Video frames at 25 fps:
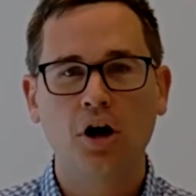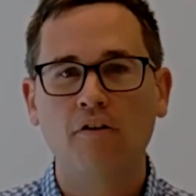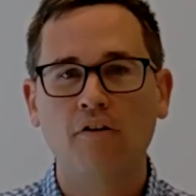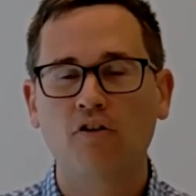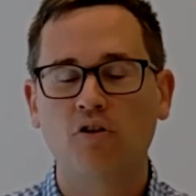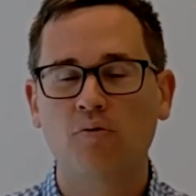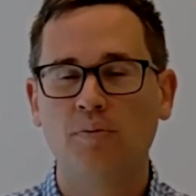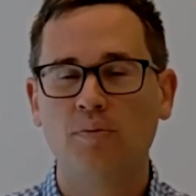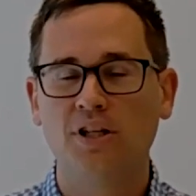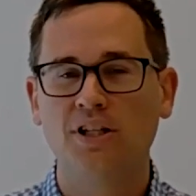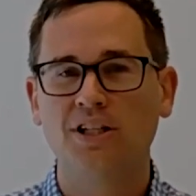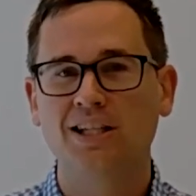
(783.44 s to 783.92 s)

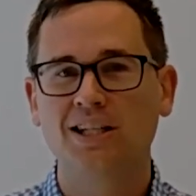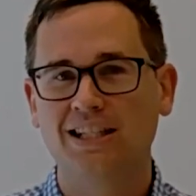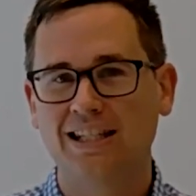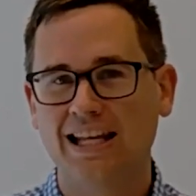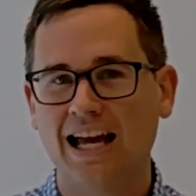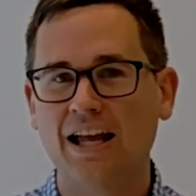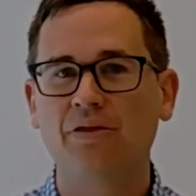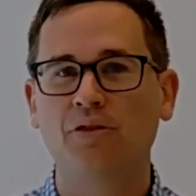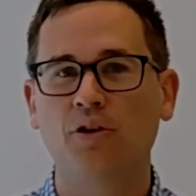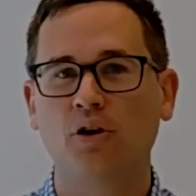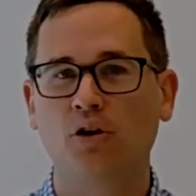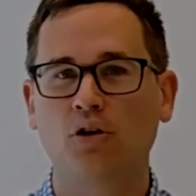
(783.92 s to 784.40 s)
government
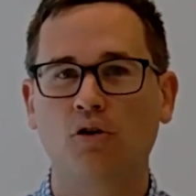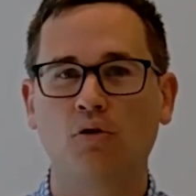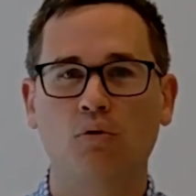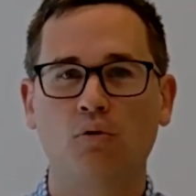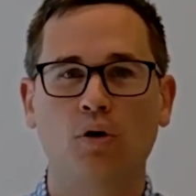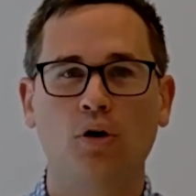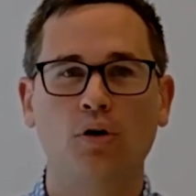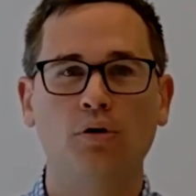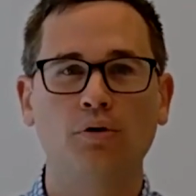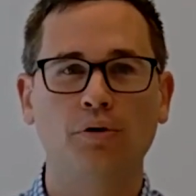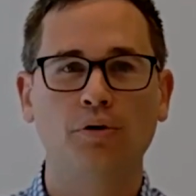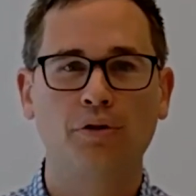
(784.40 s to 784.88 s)
set their
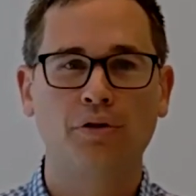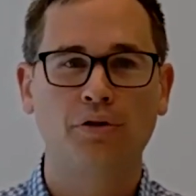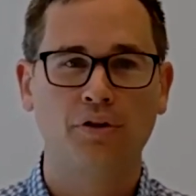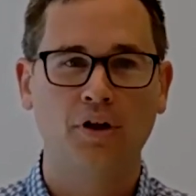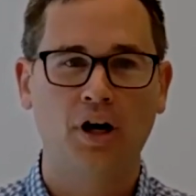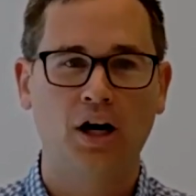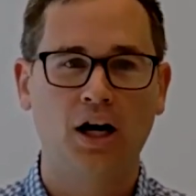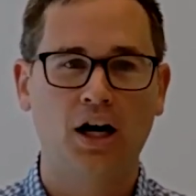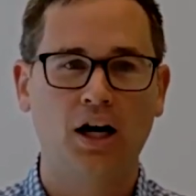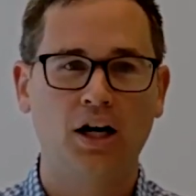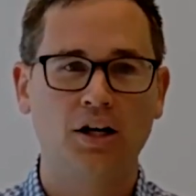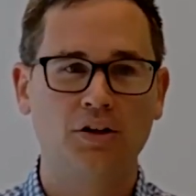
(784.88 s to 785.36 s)

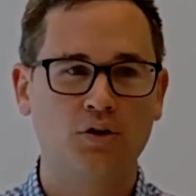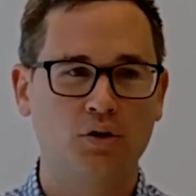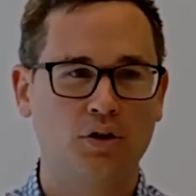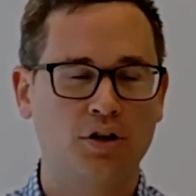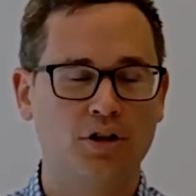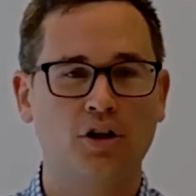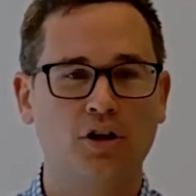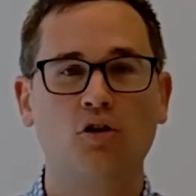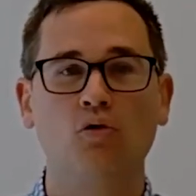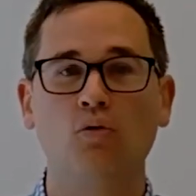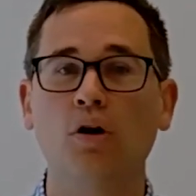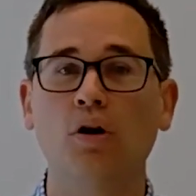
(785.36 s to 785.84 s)
growth,
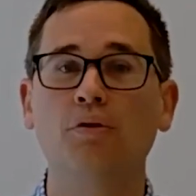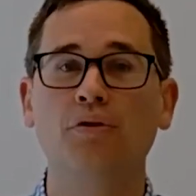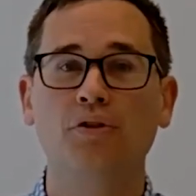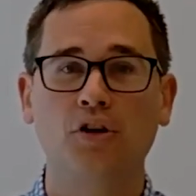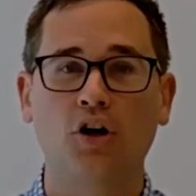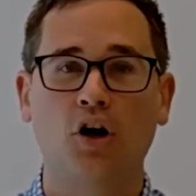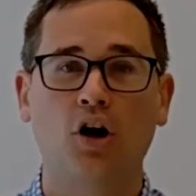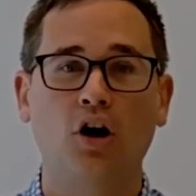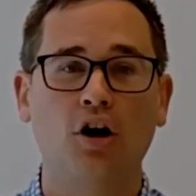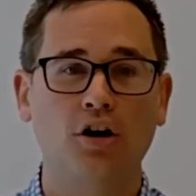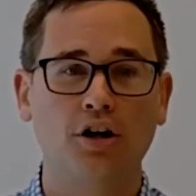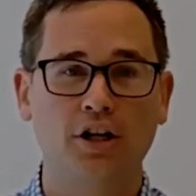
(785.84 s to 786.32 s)
sort of the
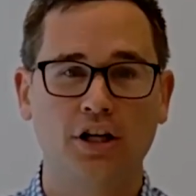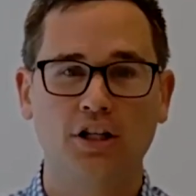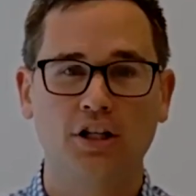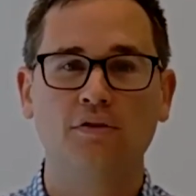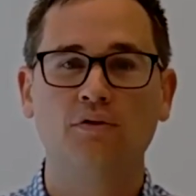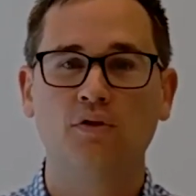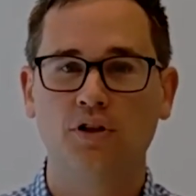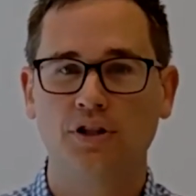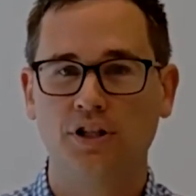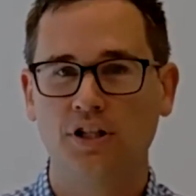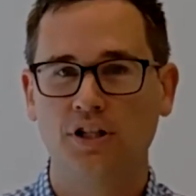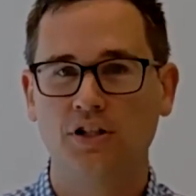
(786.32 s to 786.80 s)
growth
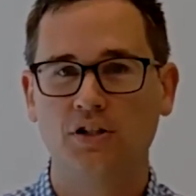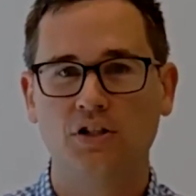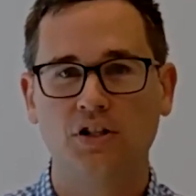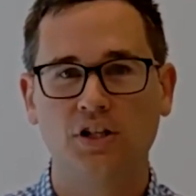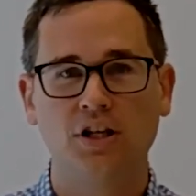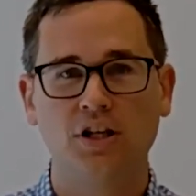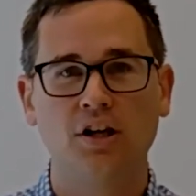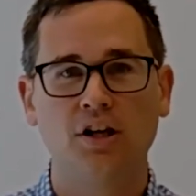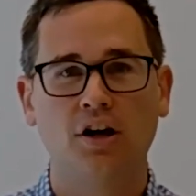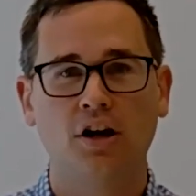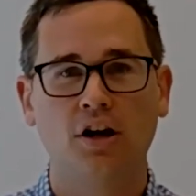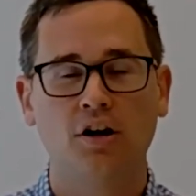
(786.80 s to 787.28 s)
targets for
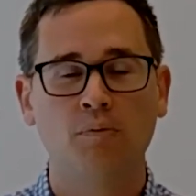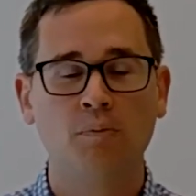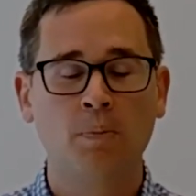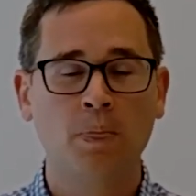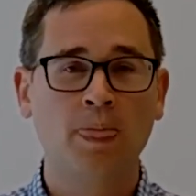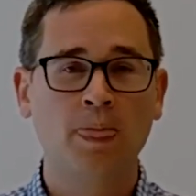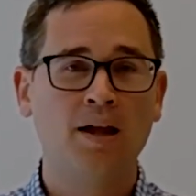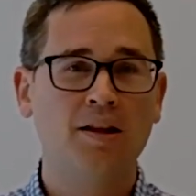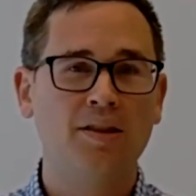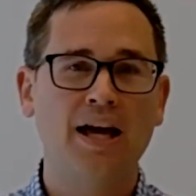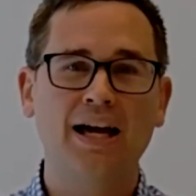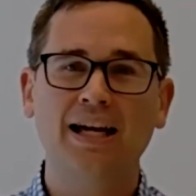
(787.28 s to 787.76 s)
this year,
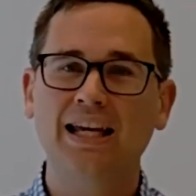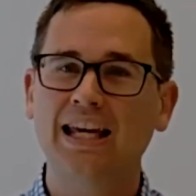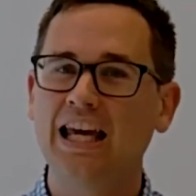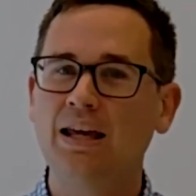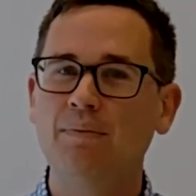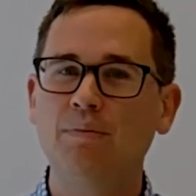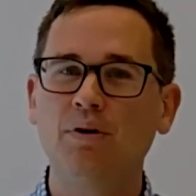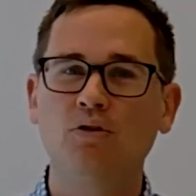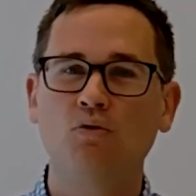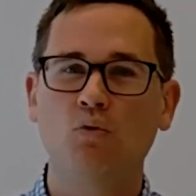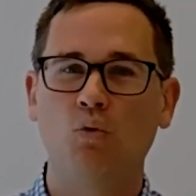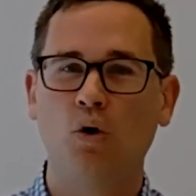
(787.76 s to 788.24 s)
that
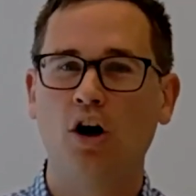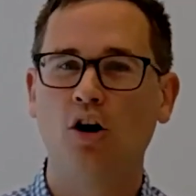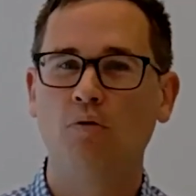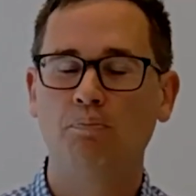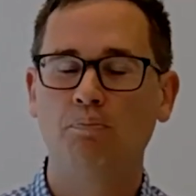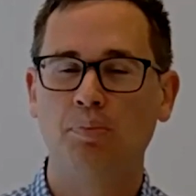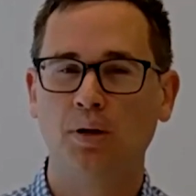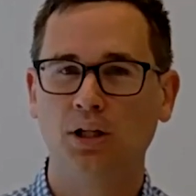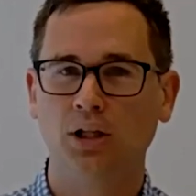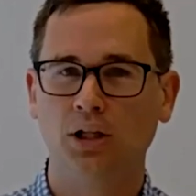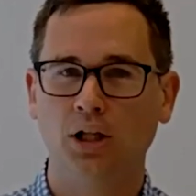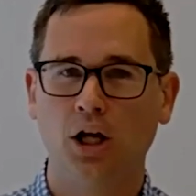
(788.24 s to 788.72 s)
came in
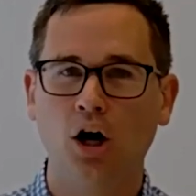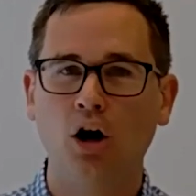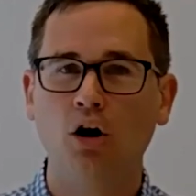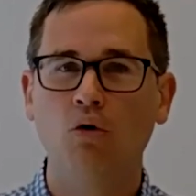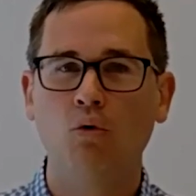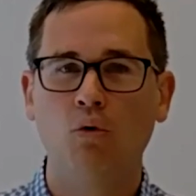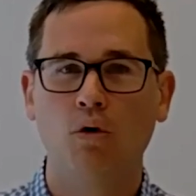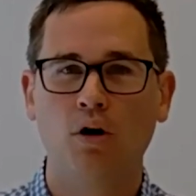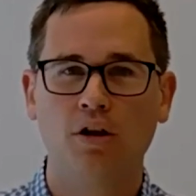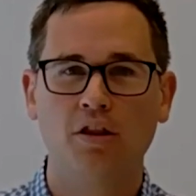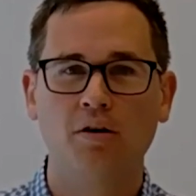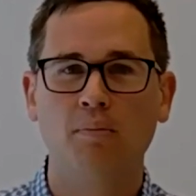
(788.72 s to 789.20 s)
well
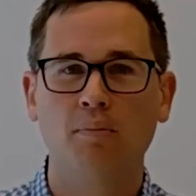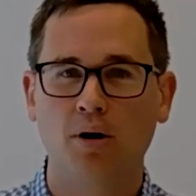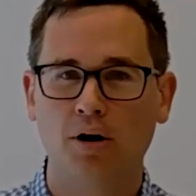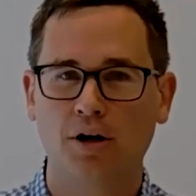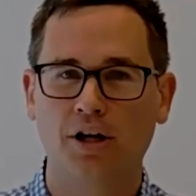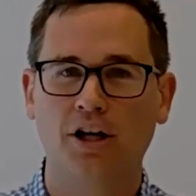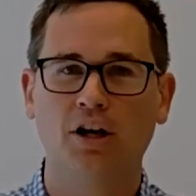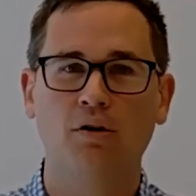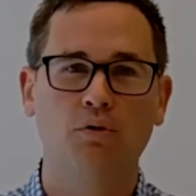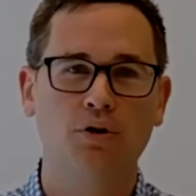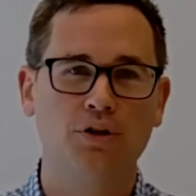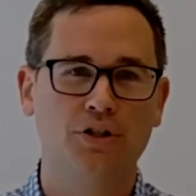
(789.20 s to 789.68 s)
below where the
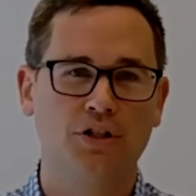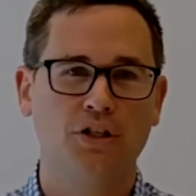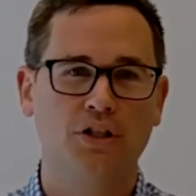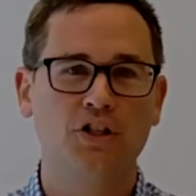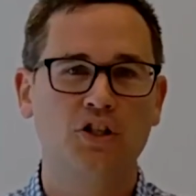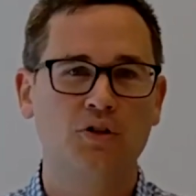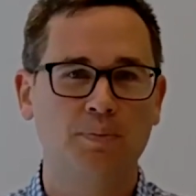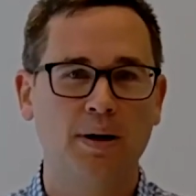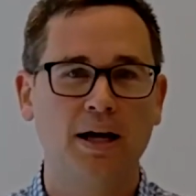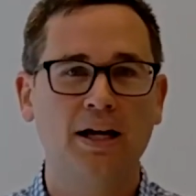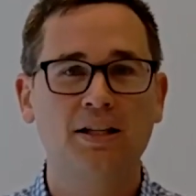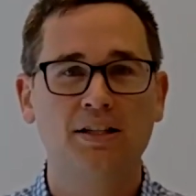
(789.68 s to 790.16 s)
market was
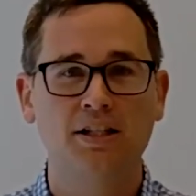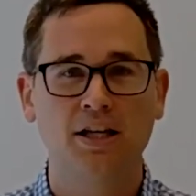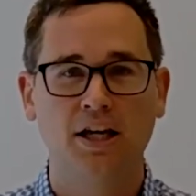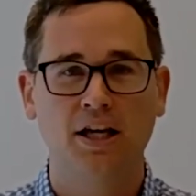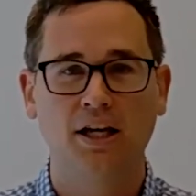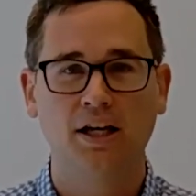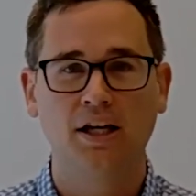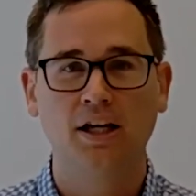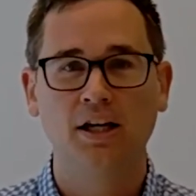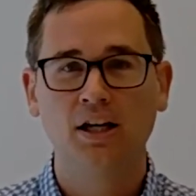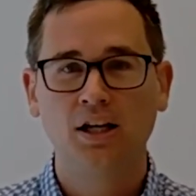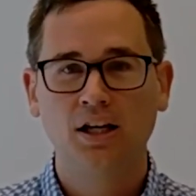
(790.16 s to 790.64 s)

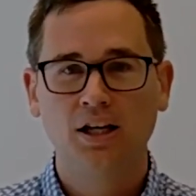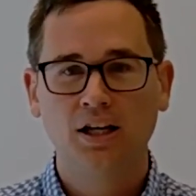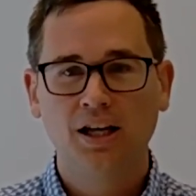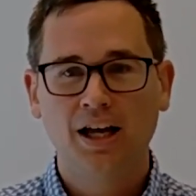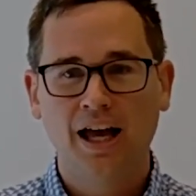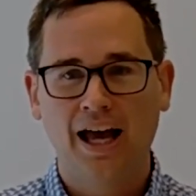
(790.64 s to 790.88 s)
expecting.